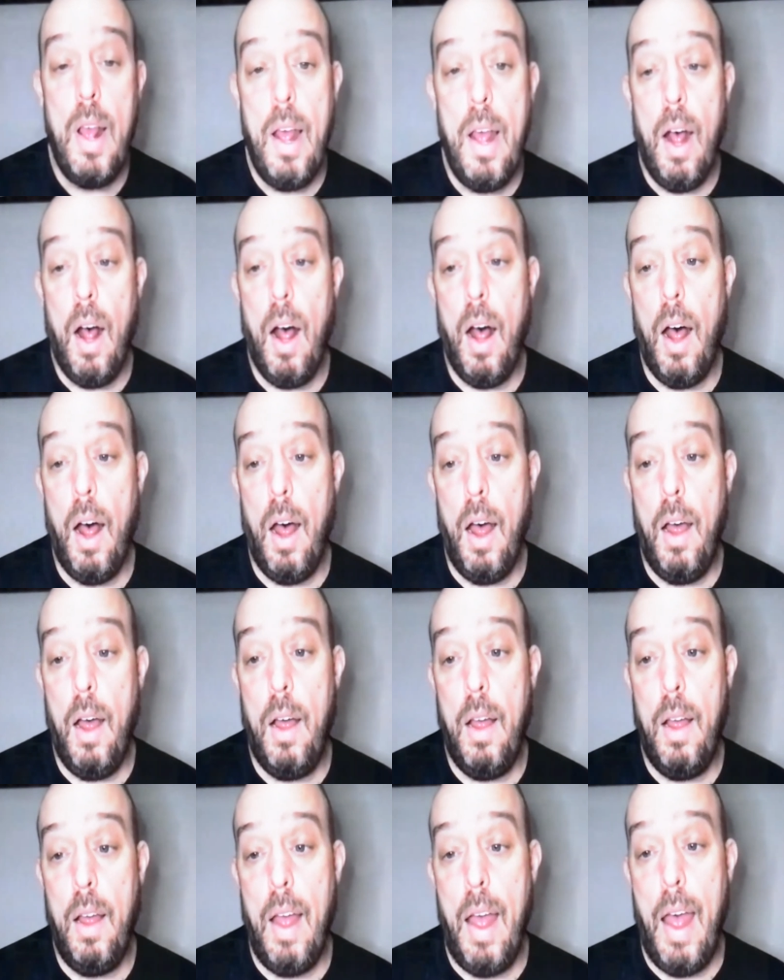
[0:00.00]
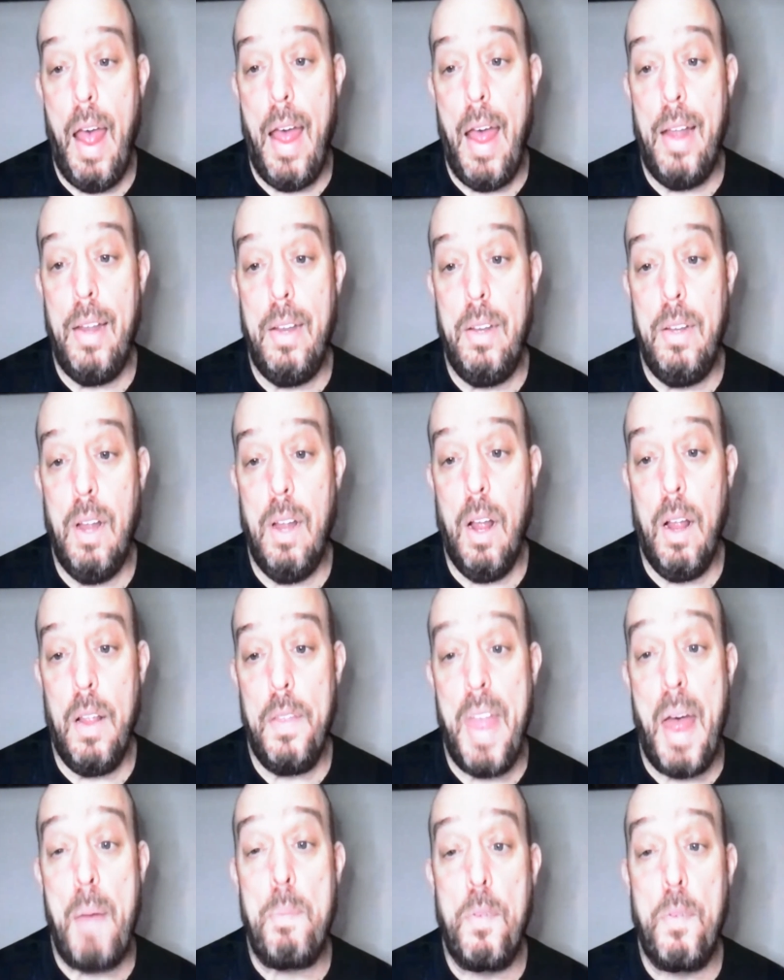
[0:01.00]
Uh, and
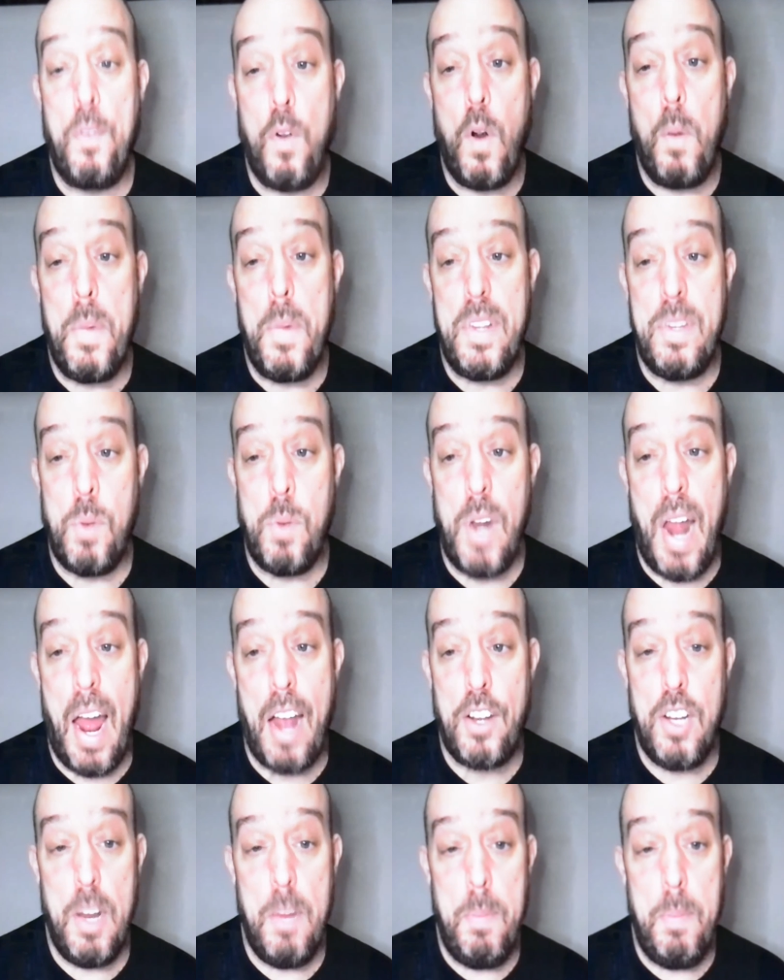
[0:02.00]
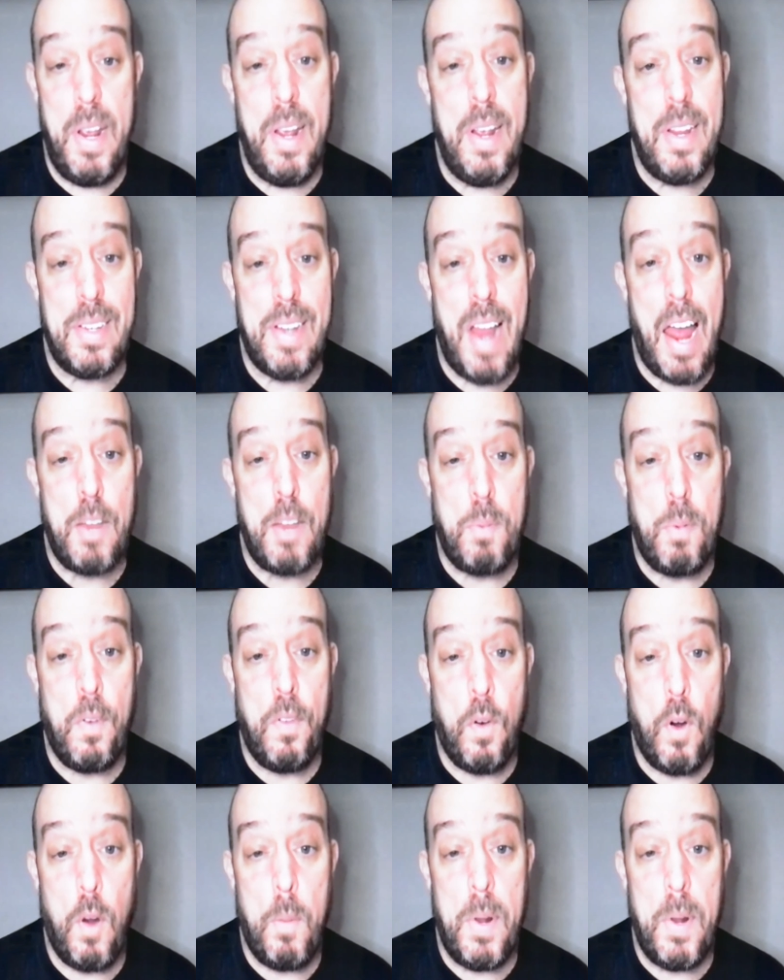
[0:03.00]
that performance would actually be his last
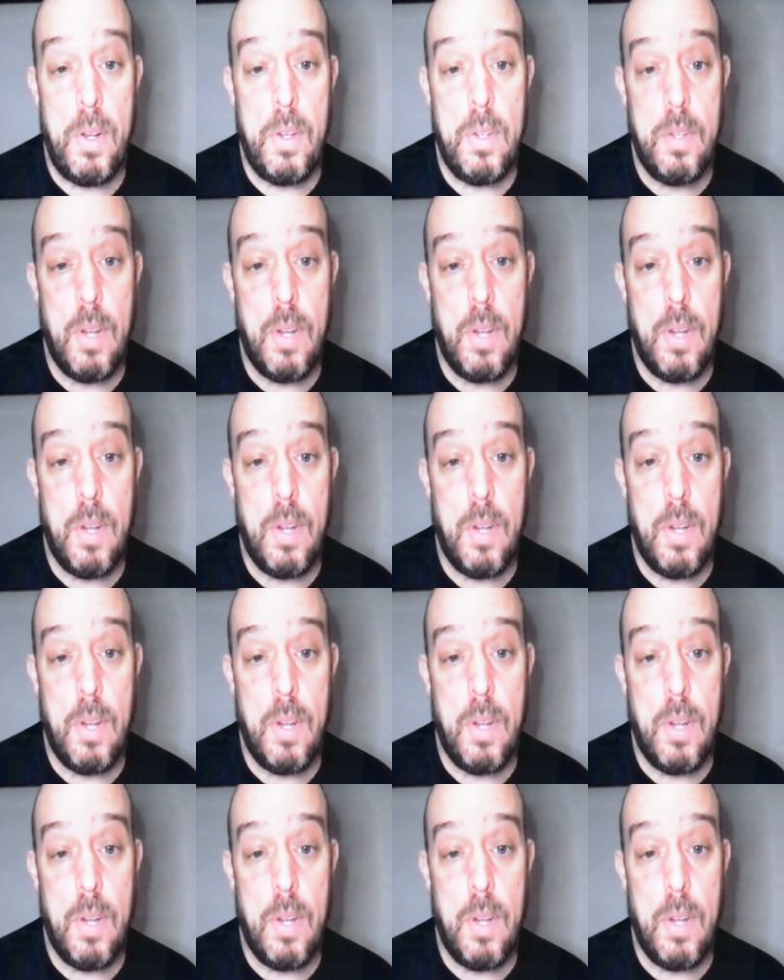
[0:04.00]
performance